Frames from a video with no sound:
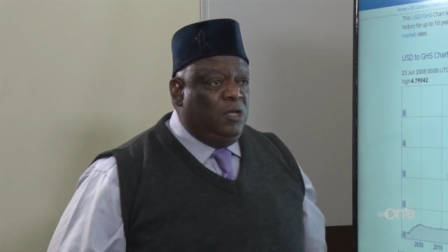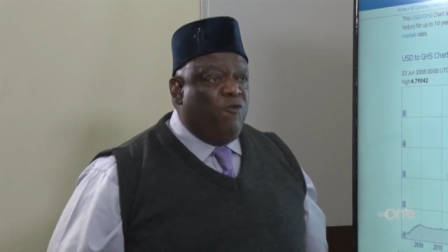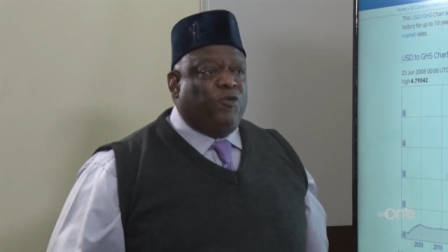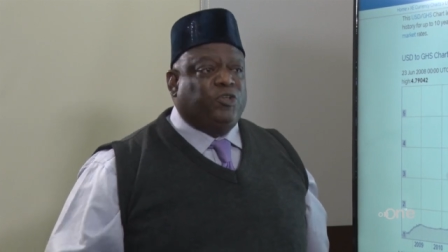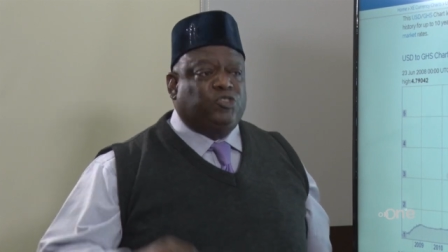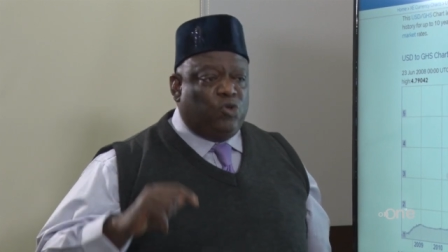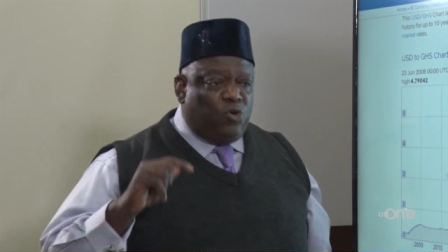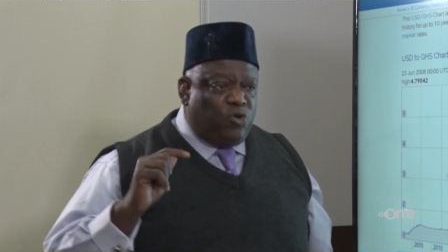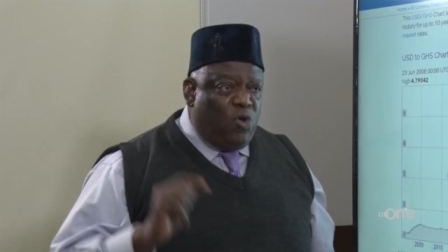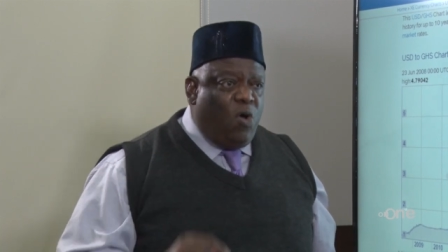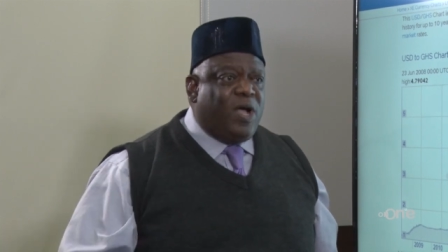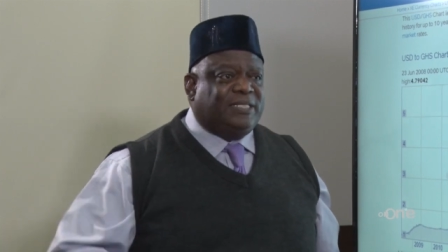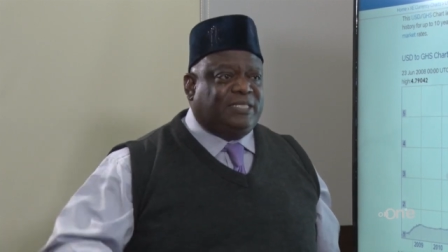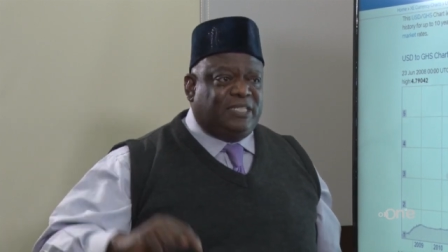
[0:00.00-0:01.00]
For so
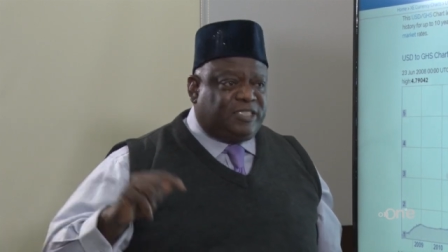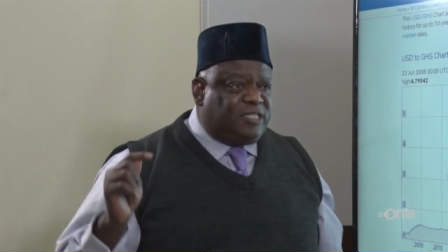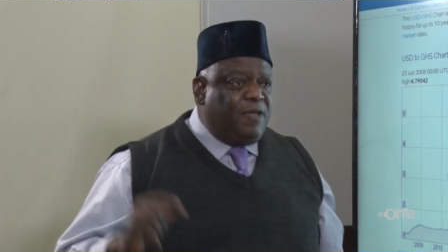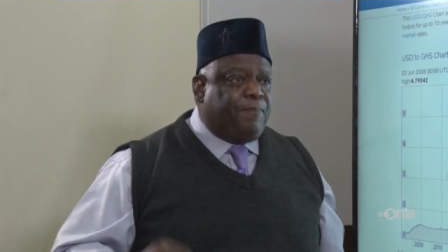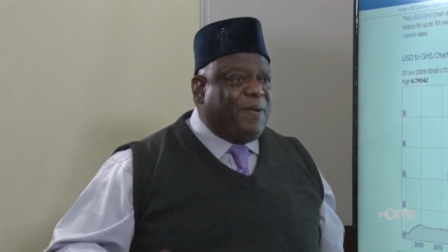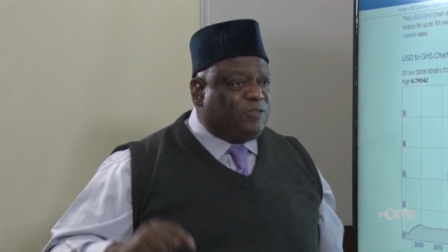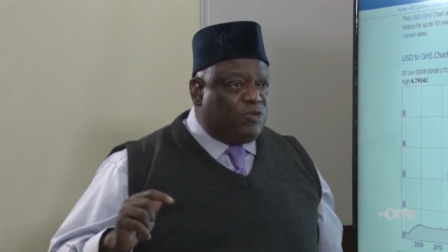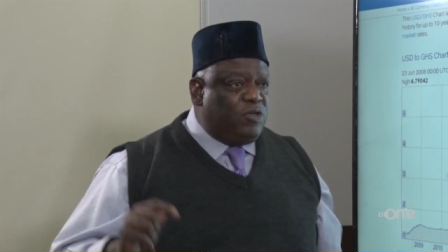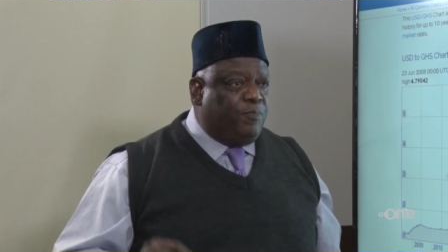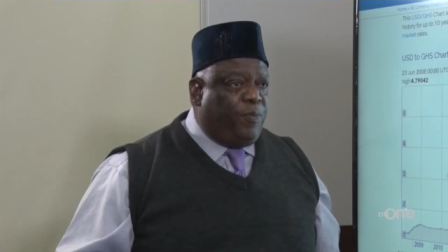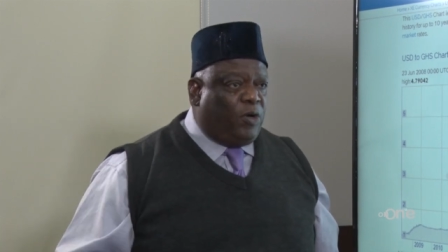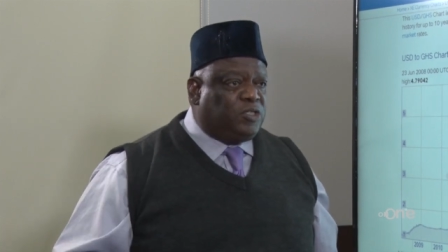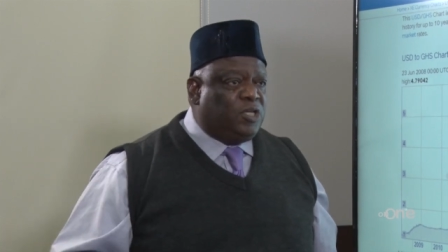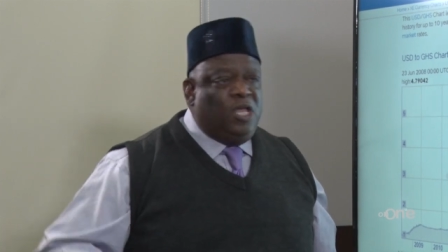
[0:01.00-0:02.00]
long as it's cheaper to
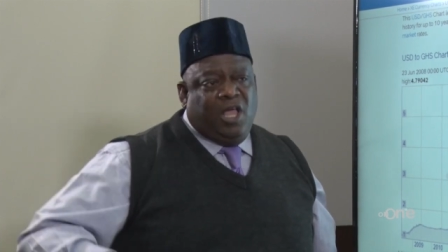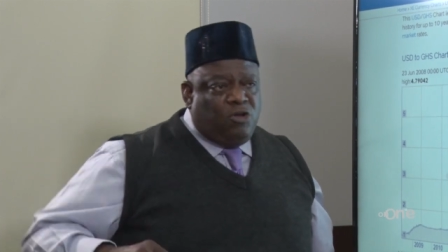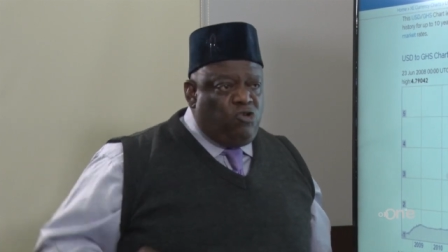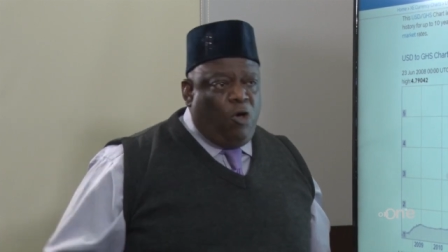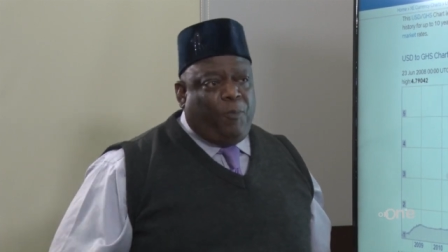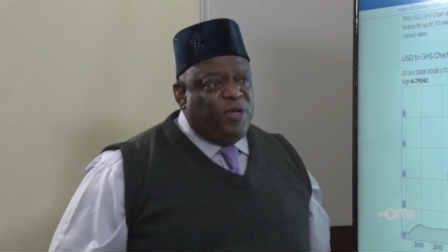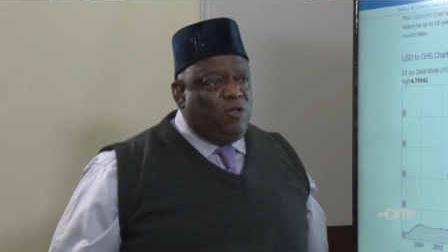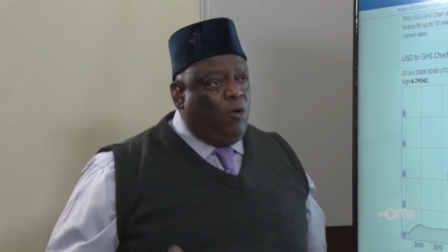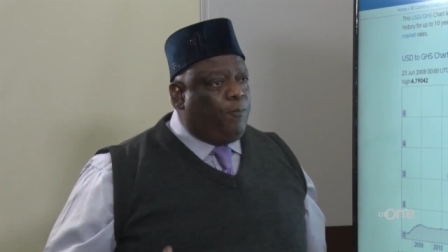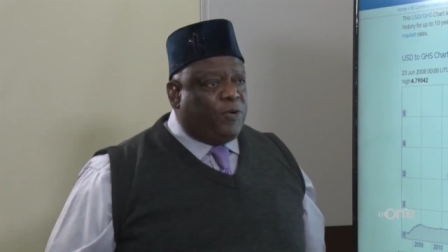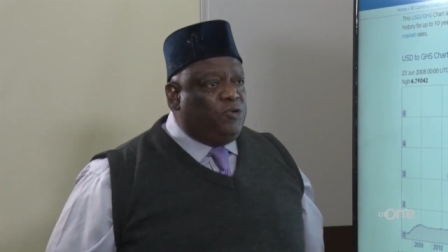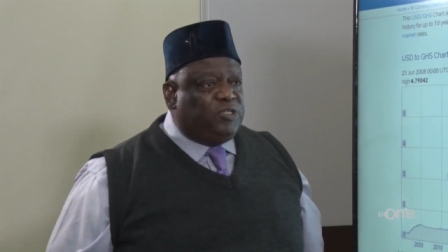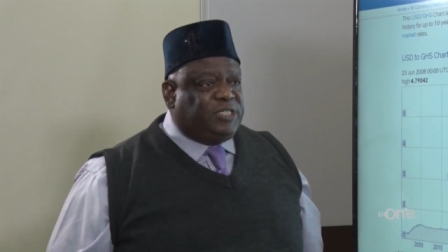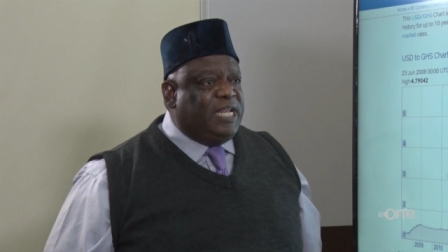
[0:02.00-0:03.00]
import, nobody will
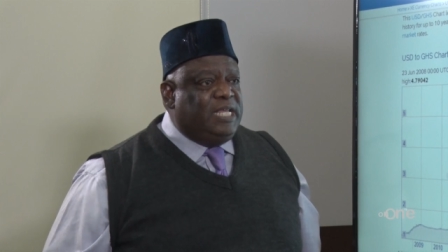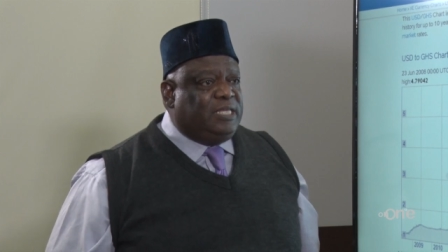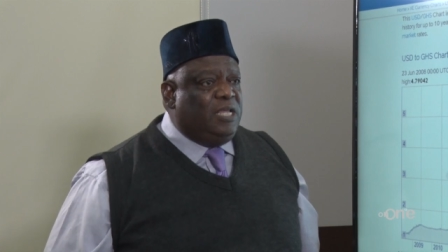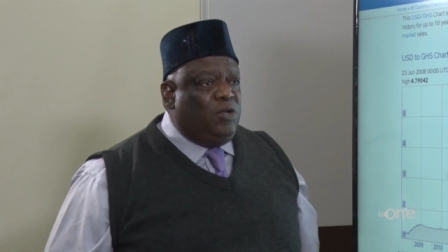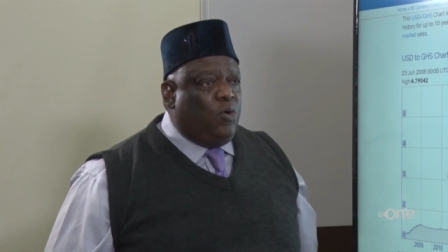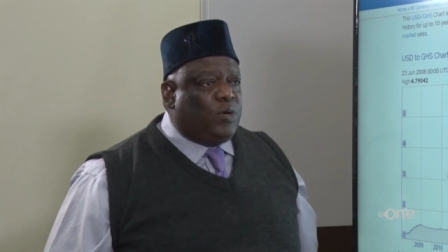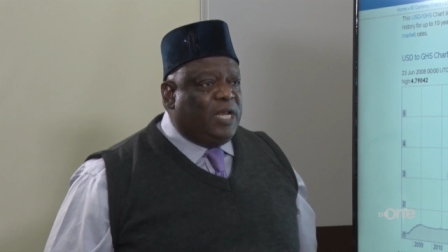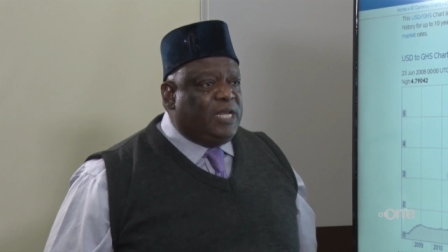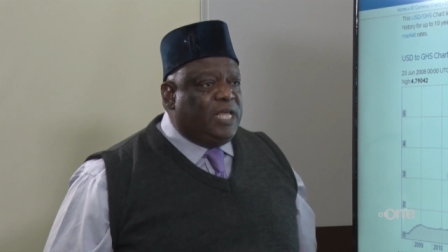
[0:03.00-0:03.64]
produce anything locally.